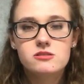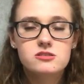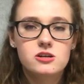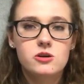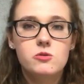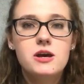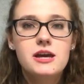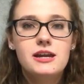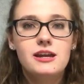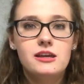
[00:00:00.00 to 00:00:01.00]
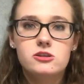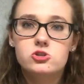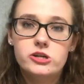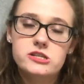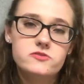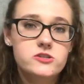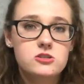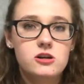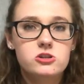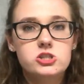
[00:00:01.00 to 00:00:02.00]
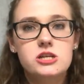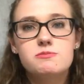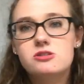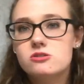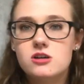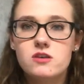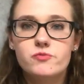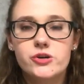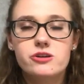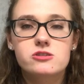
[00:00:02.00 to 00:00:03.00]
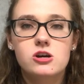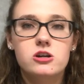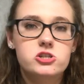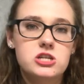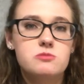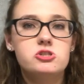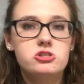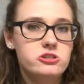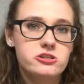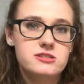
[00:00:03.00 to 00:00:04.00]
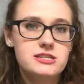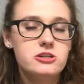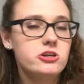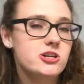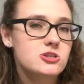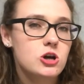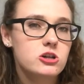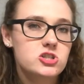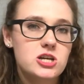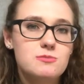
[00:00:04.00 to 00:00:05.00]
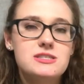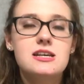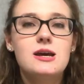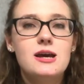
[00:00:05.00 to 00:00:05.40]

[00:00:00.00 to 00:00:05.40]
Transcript: So either transfer scholarships or sophomore year scholarships, junior and senior year scholarships.